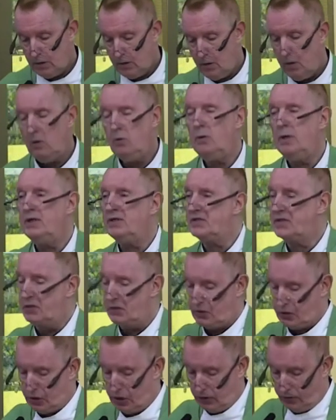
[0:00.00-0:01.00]
who is the
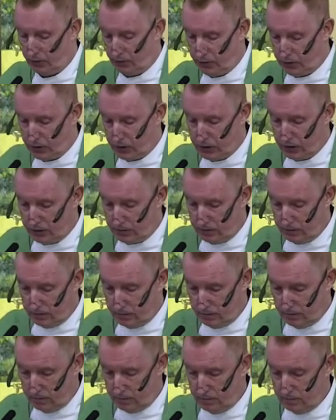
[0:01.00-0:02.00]
church?
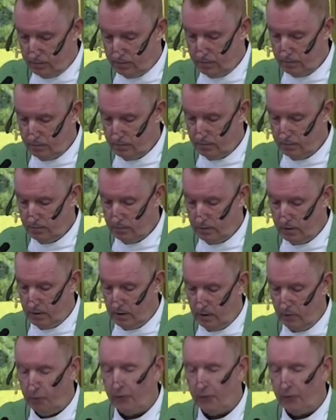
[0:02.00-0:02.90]
And